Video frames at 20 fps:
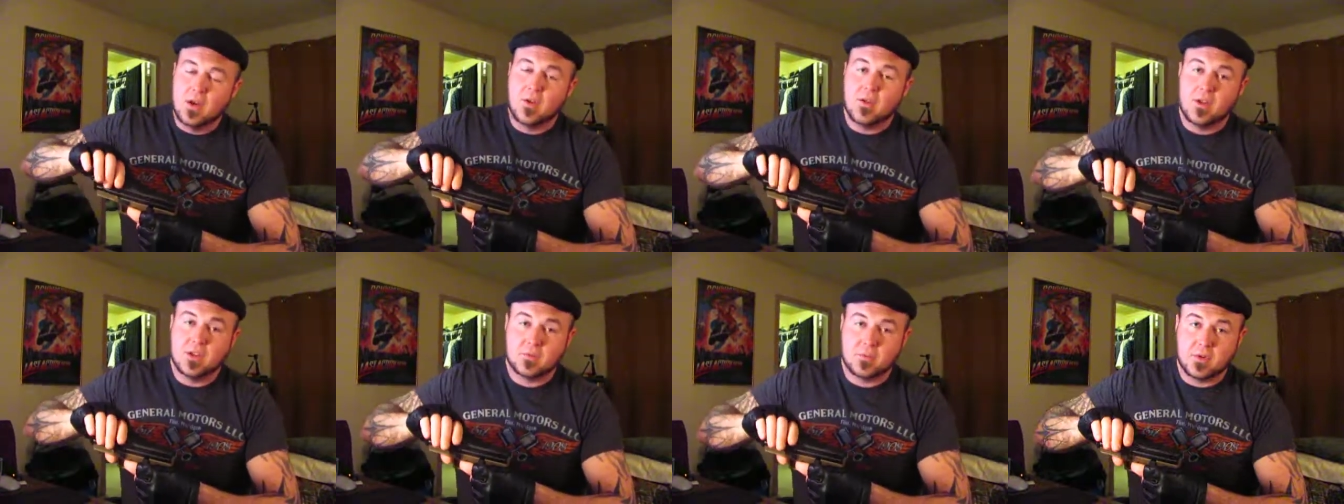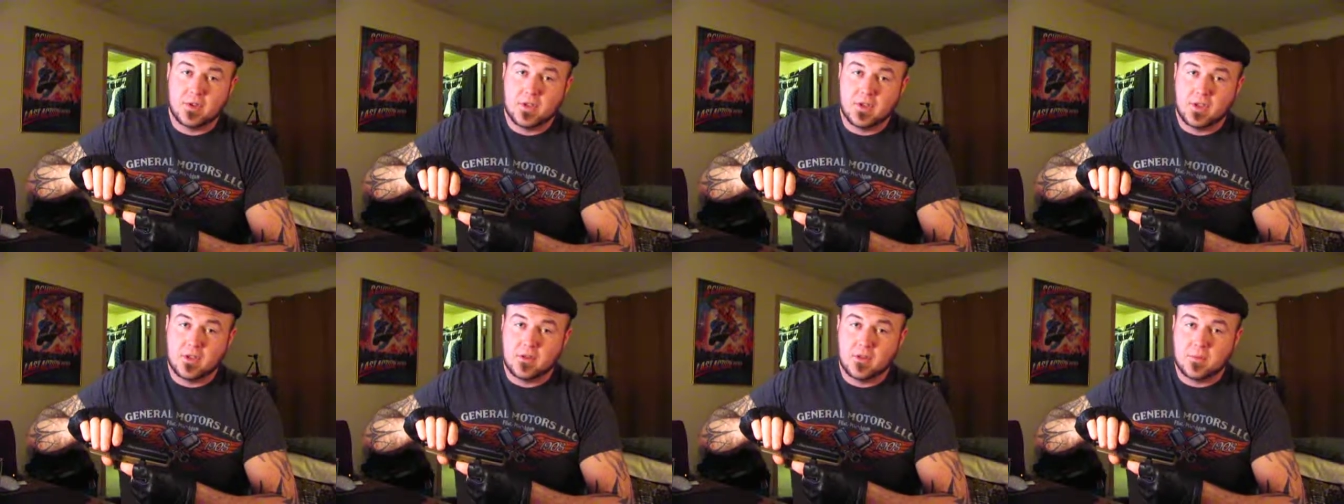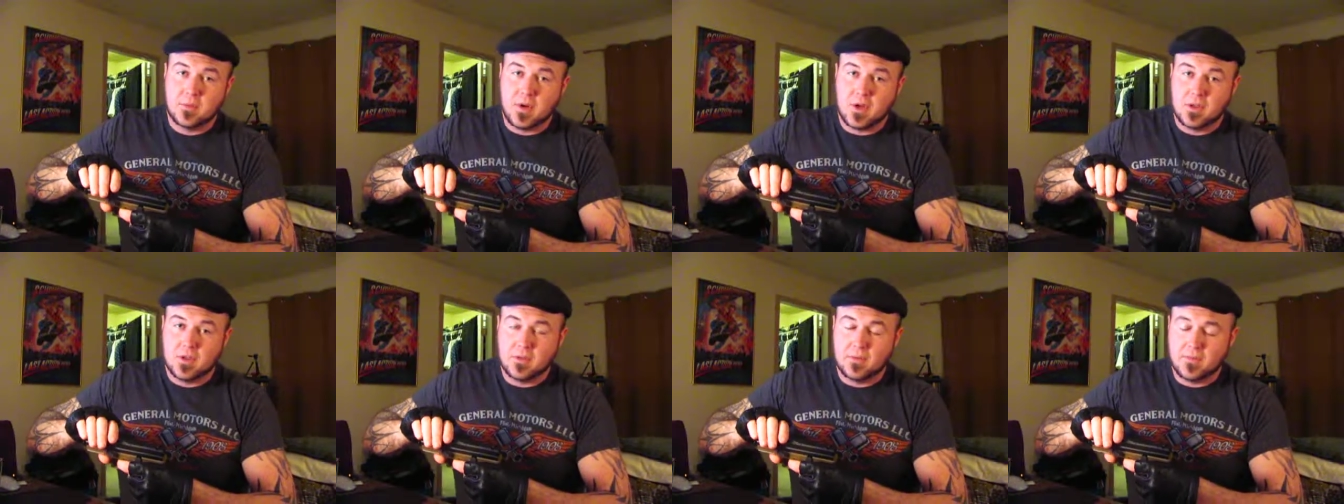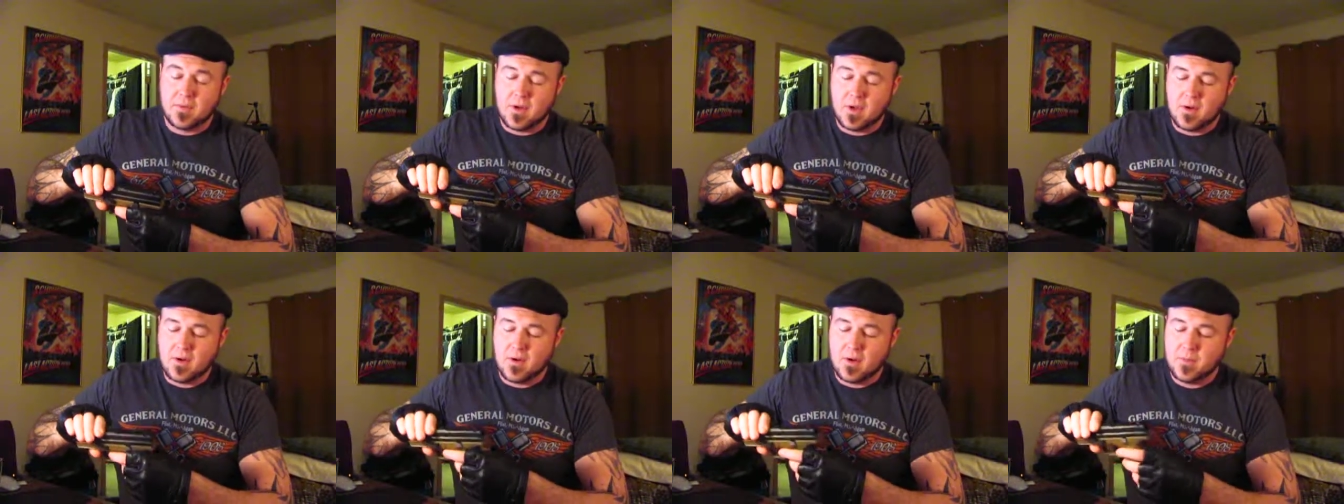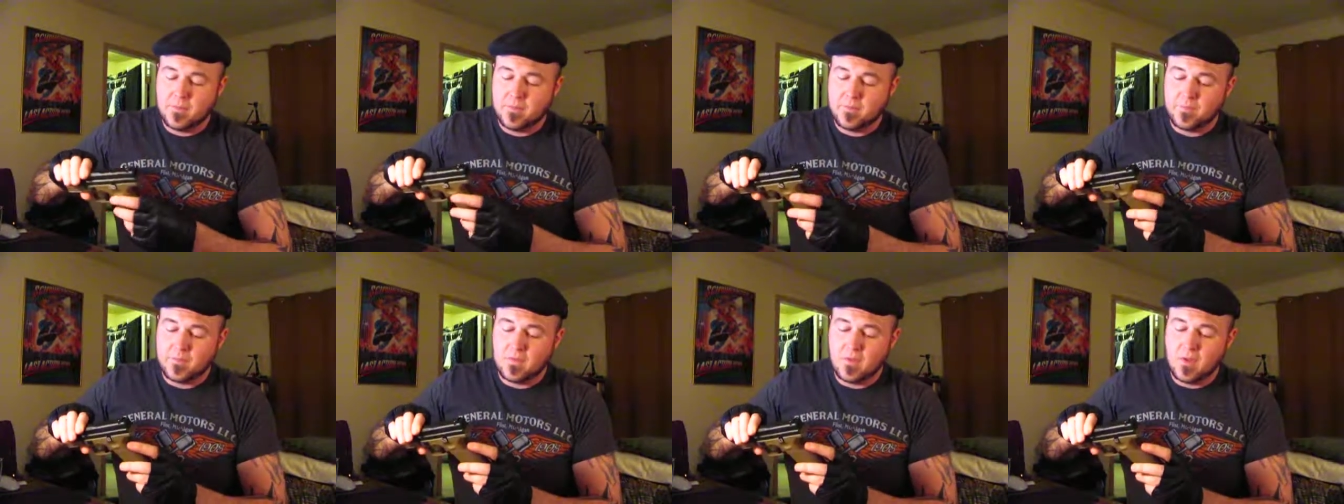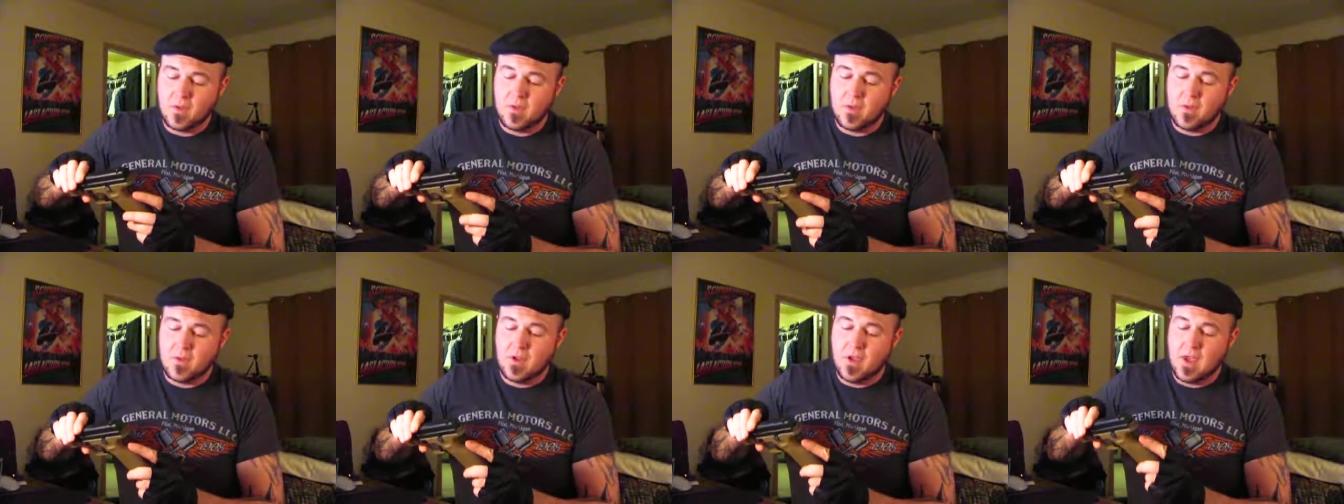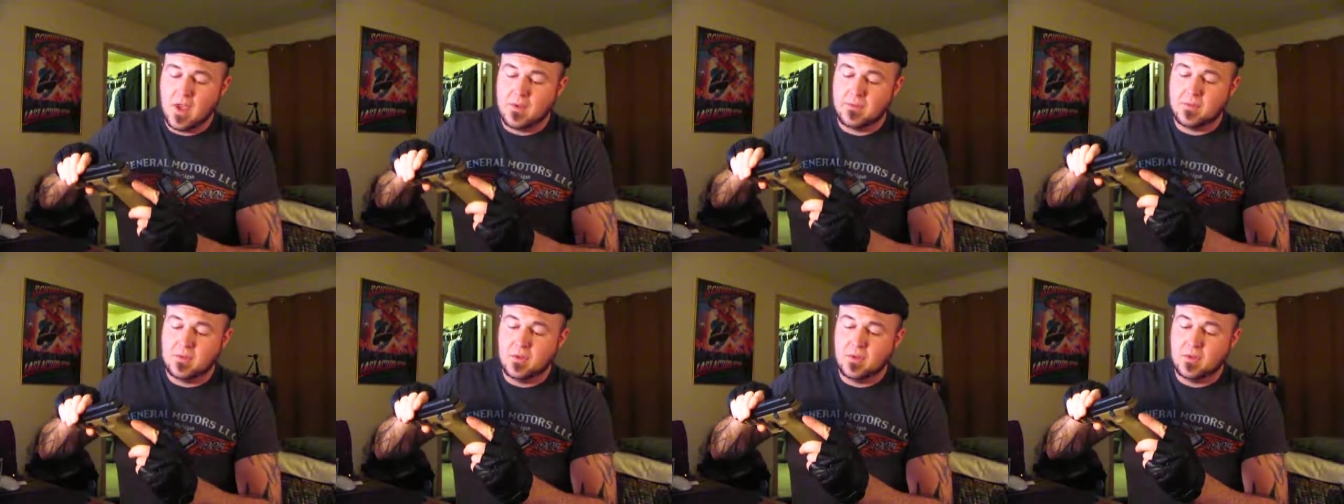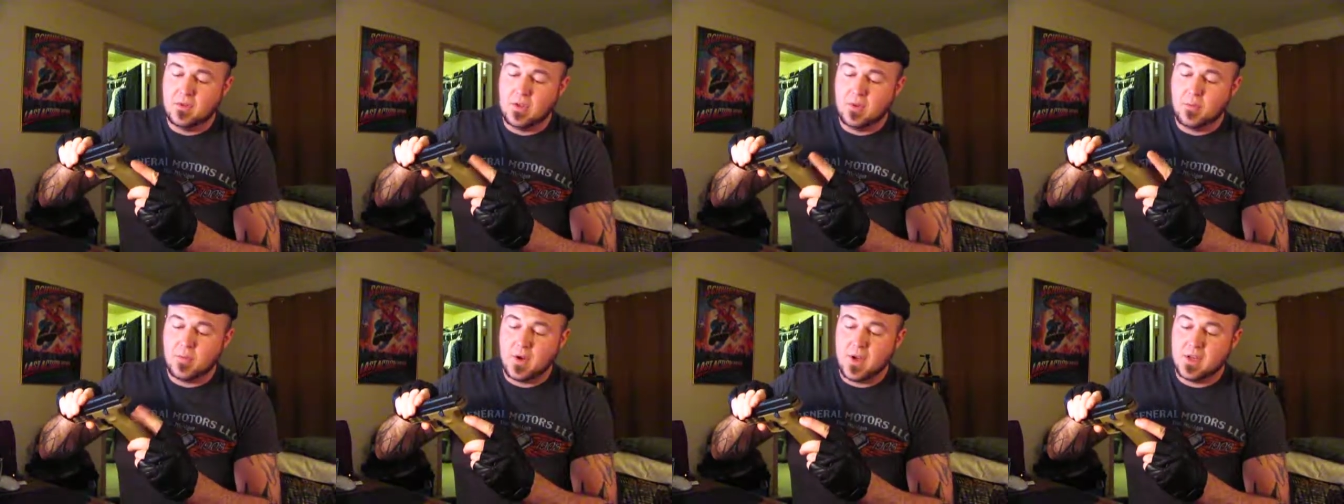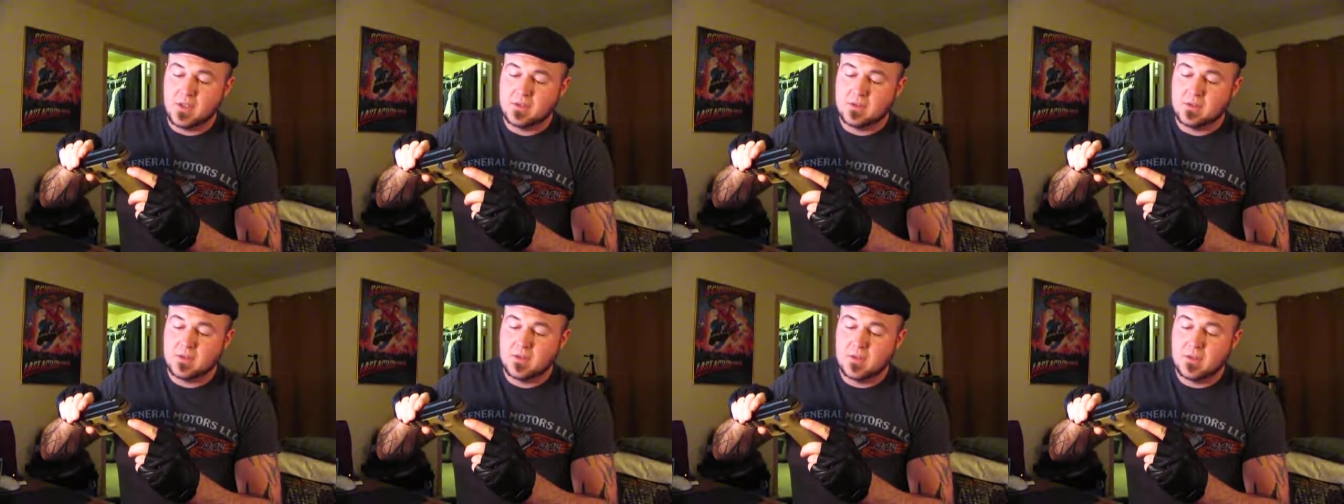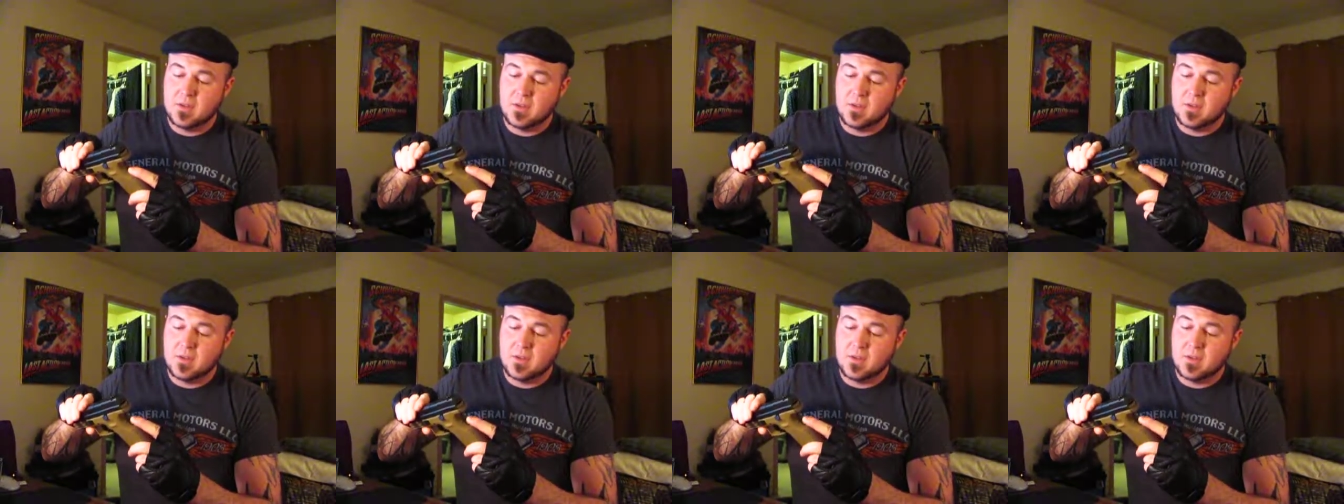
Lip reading: This particular model of firearm, you have to depress